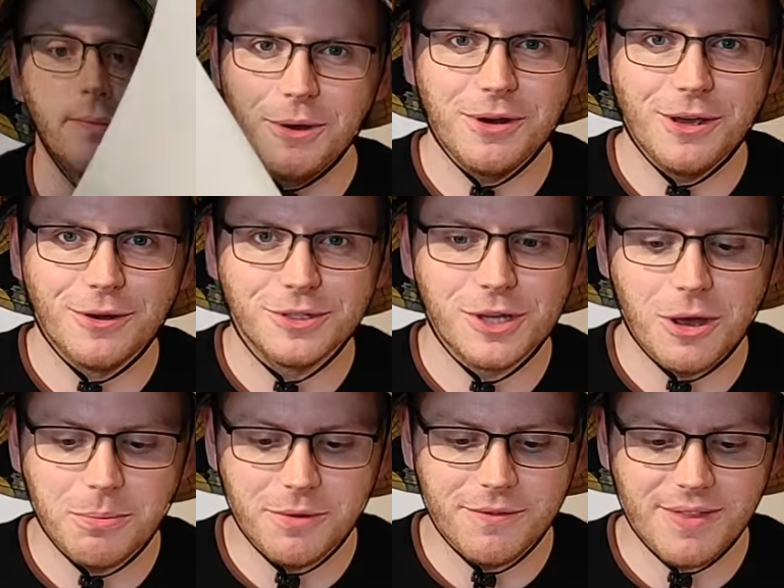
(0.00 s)
Building on
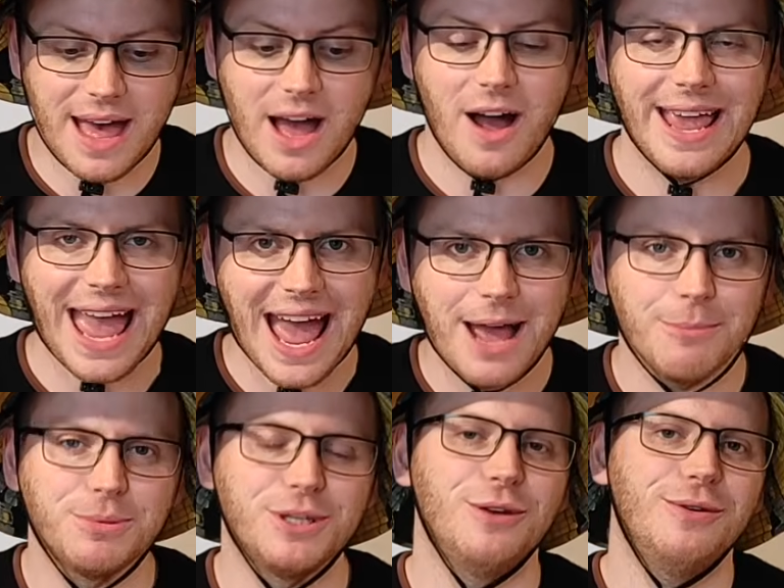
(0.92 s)
top of that, I
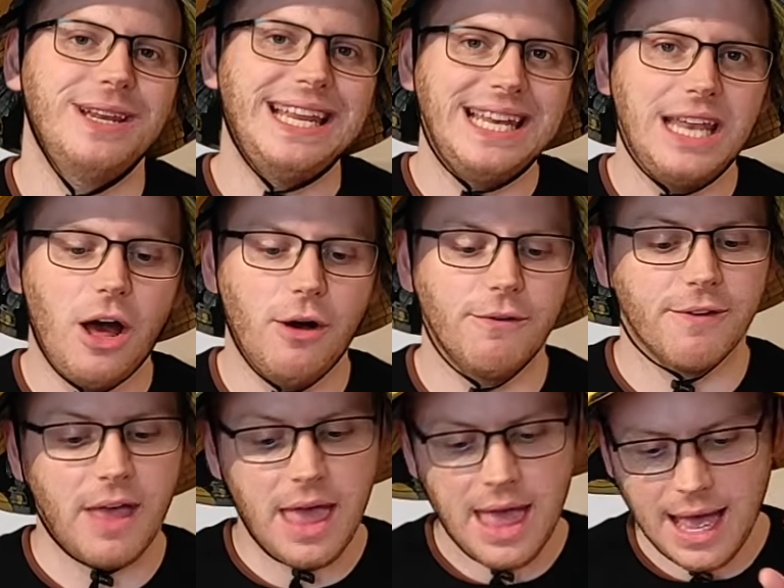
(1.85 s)
absolutely
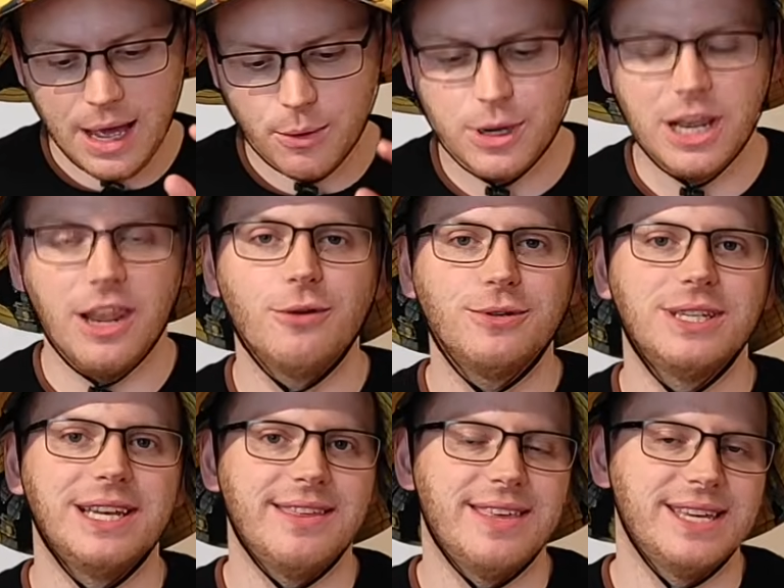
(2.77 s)
love how
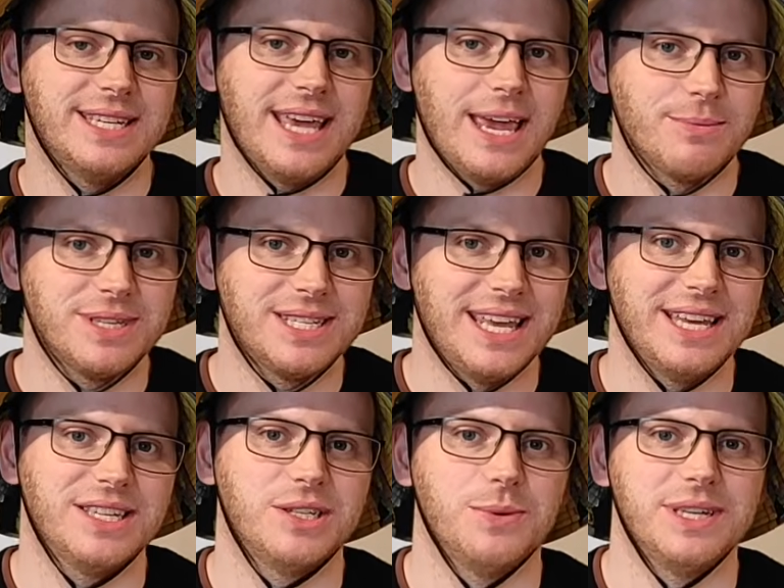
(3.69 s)
closely this game
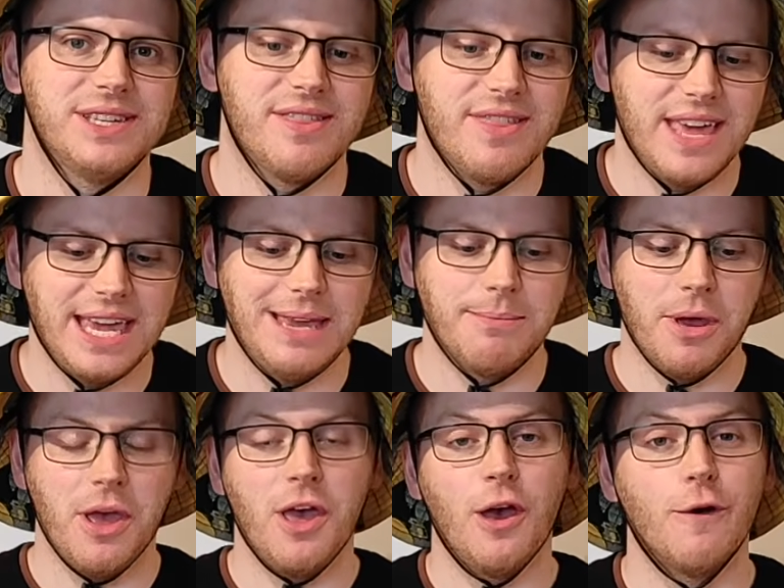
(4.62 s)
sticks to its theme
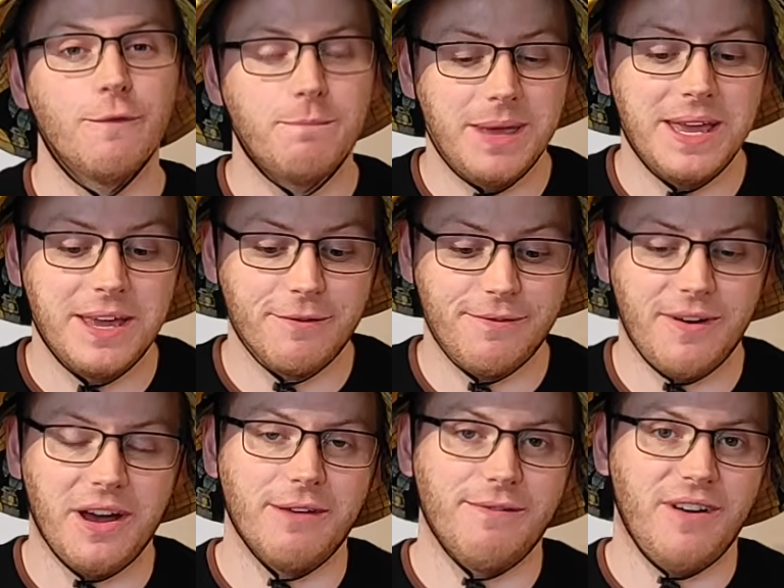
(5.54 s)
of being a
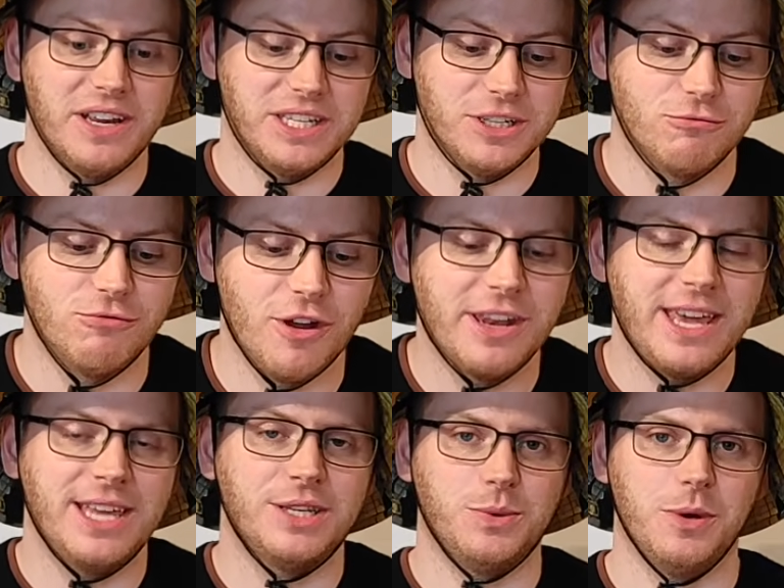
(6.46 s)
firefighter
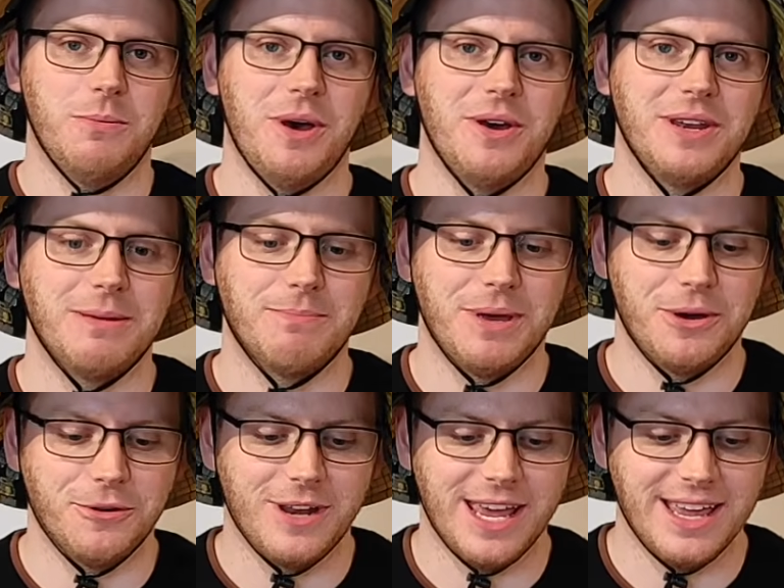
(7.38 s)
running into a burning
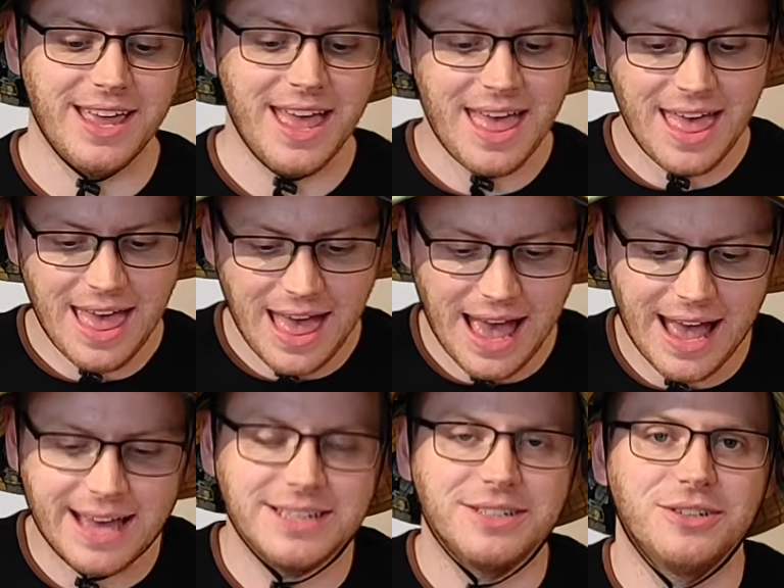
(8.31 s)
building
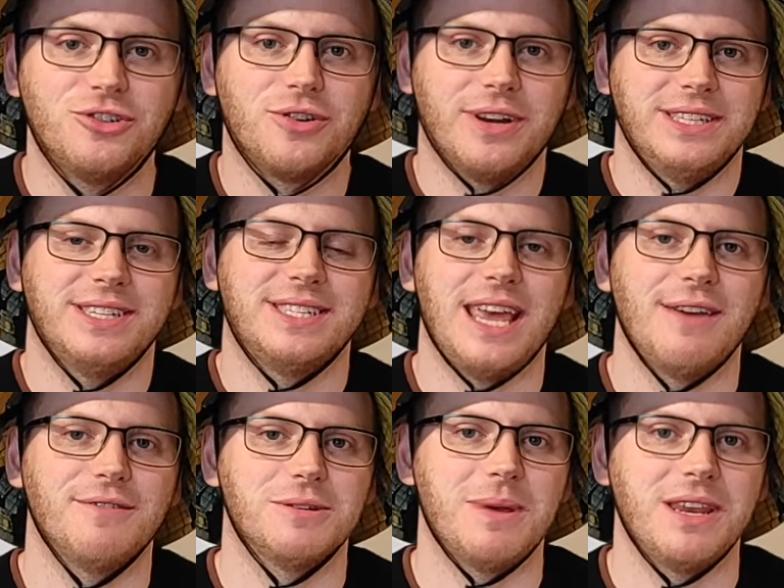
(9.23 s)
and trying to
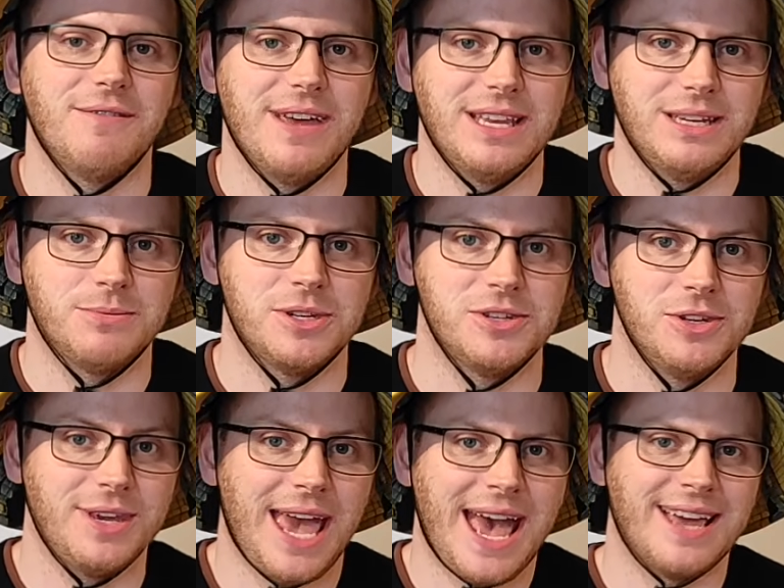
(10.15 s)
save as many victims as
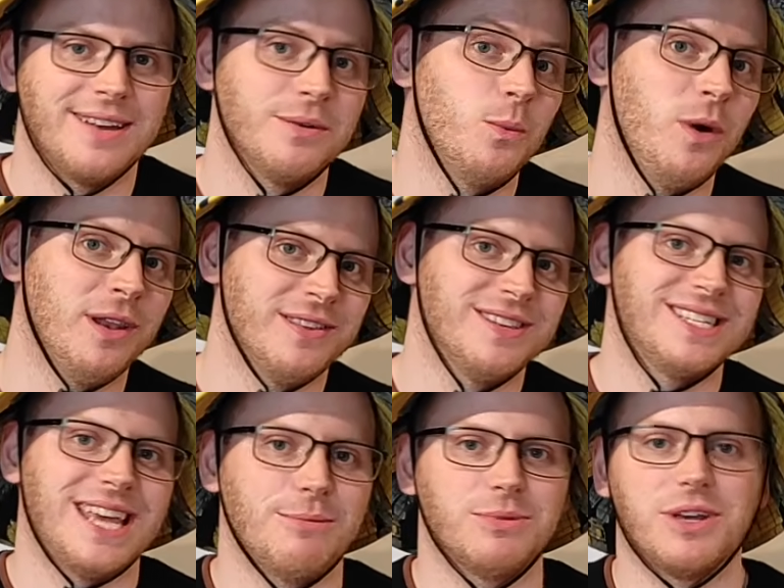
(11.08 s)
you can while at the
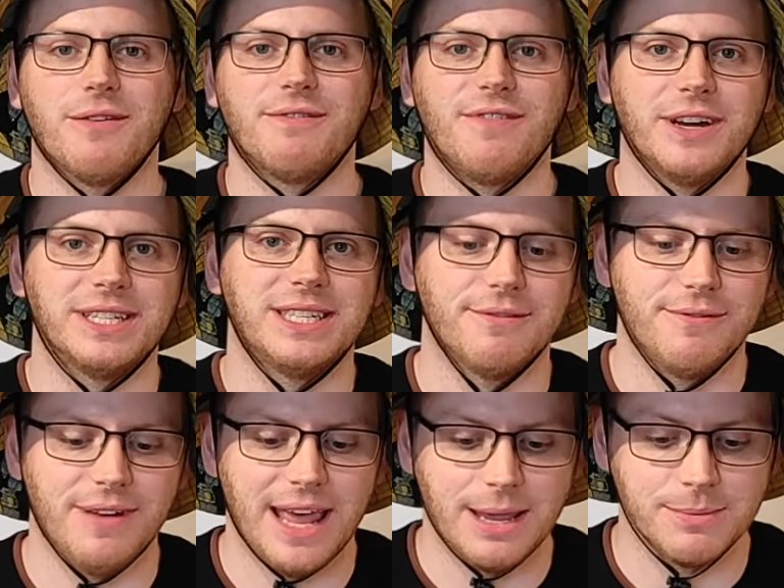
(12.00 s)
same time fighting
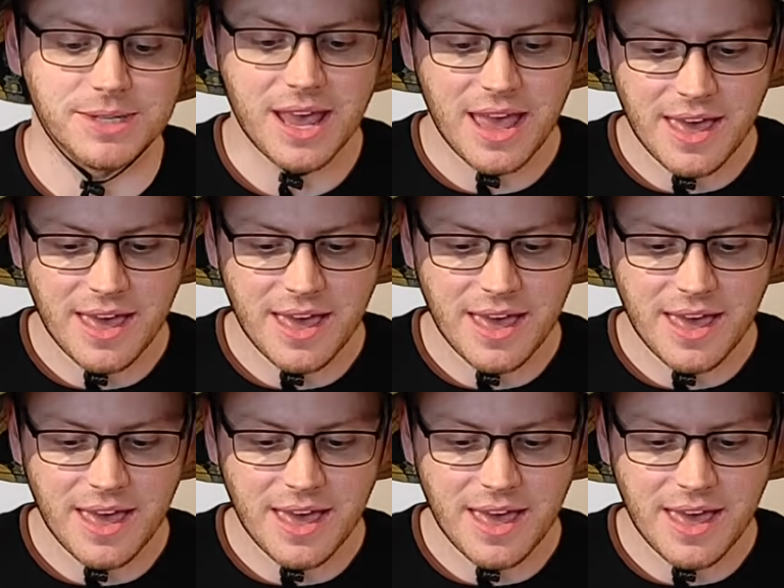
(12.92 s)
flames.